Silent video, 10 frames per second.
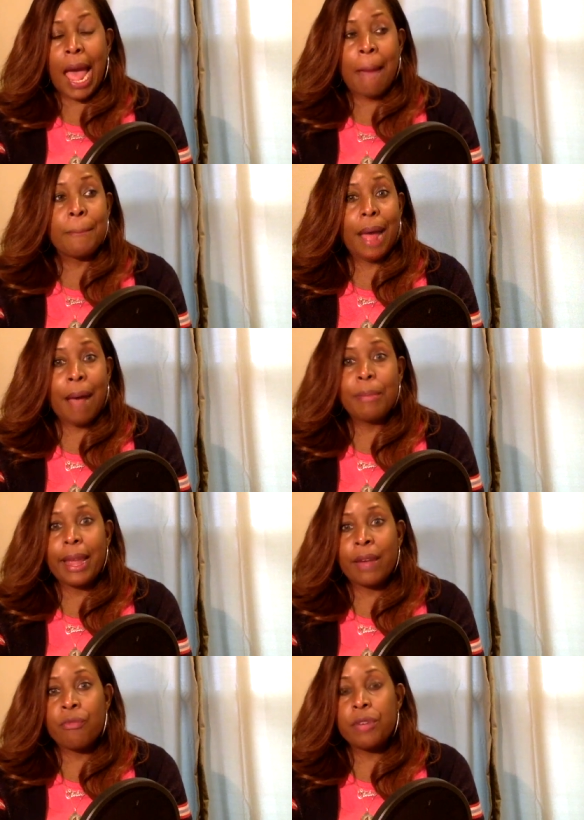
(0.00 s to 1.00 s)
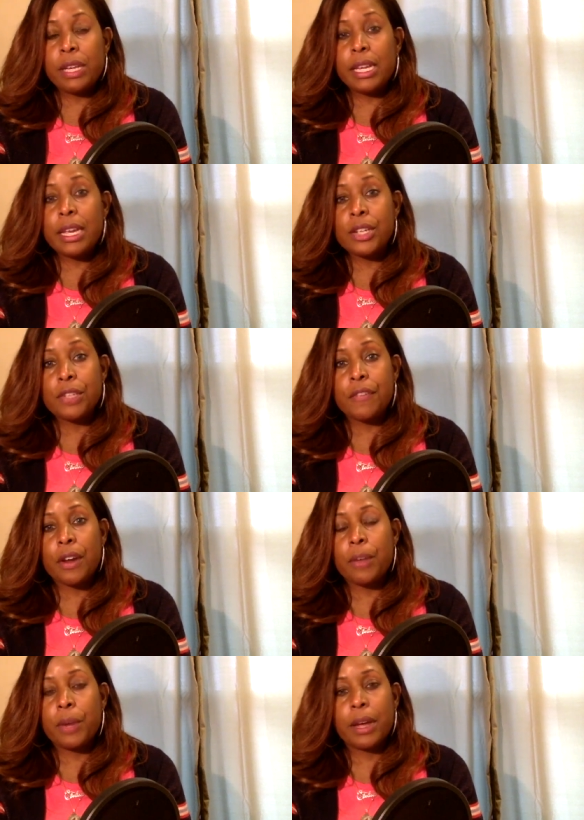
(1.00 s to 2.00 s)
I'm like really
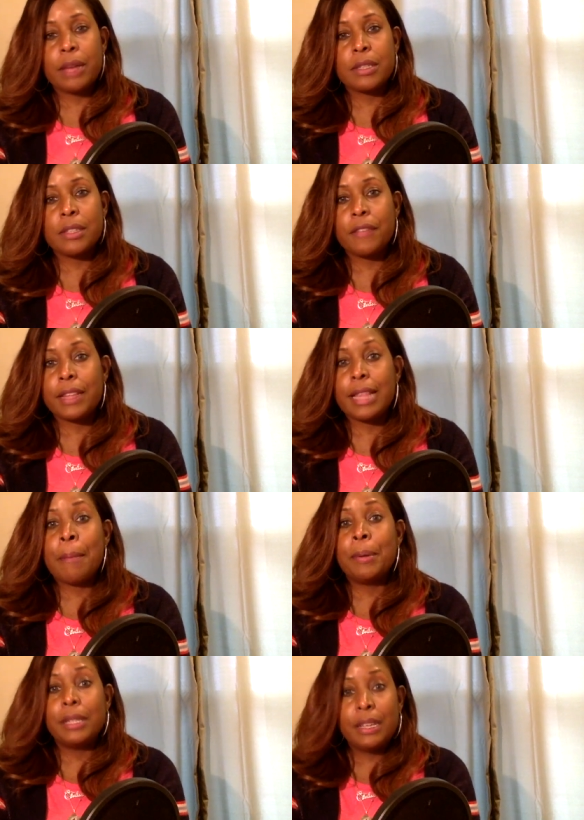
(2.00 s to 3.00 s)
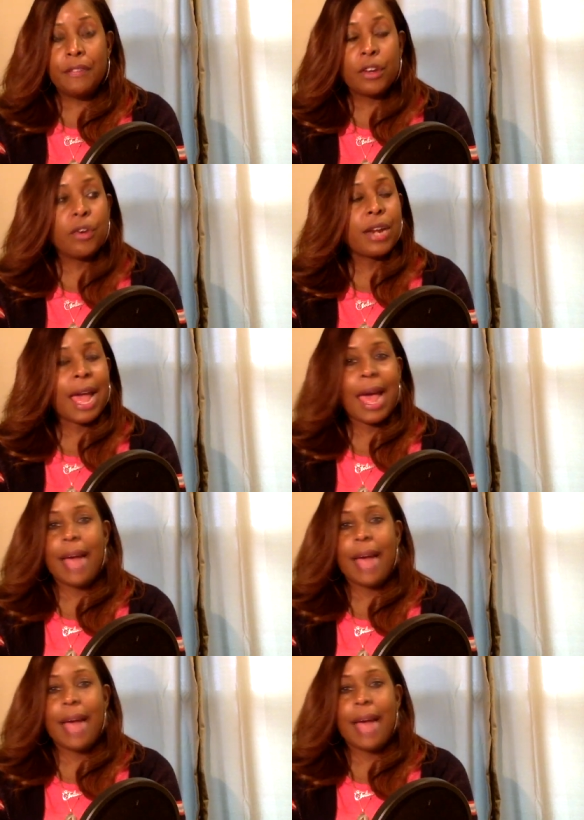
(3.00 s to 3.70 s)
introverted when it comes to stuff like that, believe it or not.